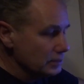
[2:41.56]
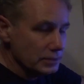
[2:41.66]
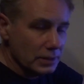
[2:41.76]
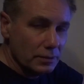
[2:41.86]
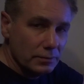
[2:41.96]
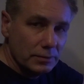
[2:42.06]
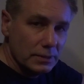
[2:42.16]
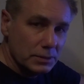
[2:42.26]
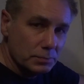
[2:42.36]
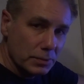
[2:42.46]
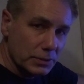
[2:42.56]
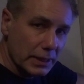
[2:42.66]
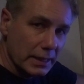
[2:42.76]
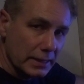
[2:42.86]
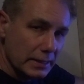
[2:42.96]
So this
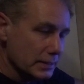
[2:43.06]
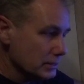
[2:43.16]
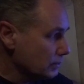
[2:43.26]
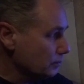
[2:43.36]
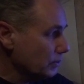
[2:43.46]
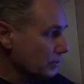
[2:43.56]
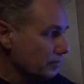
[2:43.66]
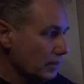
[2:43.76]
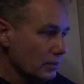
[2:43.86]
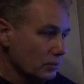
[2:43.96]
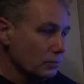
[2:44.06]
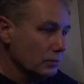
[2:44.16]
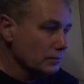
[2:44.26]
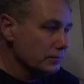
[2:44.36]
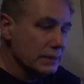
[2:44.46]
project is to modify
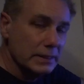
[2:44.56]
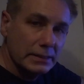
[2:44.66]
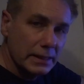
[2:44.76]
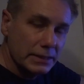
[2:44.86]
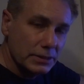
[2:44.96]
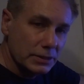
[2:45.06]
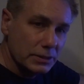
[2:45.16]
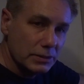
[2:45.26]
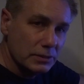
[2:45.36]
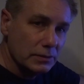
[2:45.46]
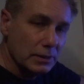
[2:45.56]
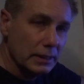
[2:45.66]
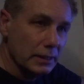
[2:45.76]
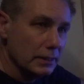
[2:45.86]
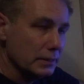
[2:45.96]
all of these engines
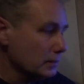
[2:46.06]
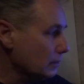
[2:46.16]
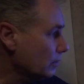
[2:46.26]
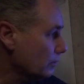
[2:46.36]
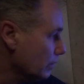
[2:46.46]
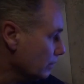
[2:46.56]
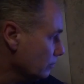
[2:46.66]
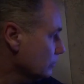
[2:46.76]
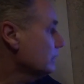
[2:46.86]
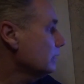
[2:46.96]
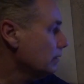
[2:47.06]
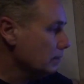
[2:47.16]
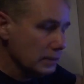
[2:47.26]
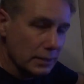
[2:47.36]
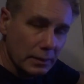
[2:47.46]
and locos, the
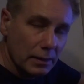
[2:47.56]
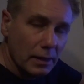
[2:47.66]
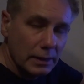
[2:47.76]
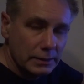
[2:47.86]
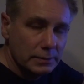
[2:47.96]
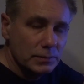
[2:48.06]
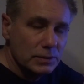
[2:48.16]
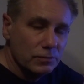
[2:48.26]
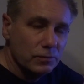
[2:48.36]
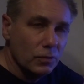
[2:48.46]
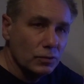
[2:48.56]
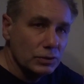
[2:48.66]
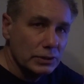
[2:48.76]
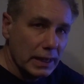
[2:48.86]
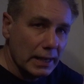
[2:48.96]
items, for
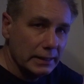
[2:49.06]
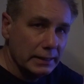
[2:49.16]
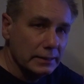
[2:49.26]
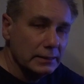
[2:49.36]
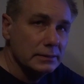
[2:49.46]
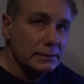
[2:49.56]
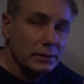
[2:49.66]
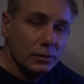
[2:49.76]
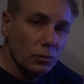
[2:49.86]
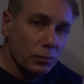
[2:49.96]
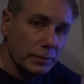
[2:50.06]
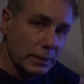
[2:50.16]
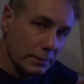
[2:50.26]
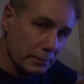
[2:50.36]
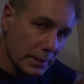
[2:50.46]
scanning, so that Hornby
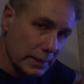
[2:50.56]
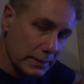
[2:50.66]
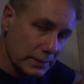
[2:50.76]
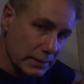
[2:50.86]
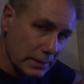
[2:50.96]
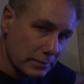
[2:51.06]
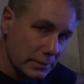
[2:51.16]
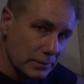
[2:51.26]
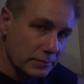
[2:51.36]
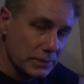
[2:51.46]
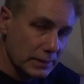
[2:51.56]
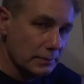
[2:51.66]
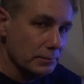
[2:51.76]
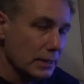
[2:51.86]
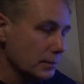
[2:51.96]
can make a series of
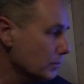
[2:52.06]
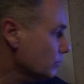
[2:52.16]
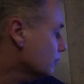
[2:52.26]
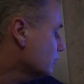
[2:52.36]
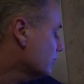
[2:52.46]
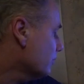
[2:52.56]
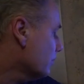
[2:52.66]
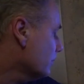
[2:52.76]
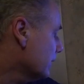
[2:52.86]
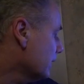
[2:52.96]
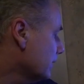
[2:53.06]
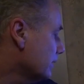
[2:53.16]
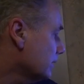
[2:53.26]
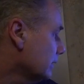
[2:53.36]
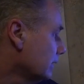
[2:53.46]
steampunk models from these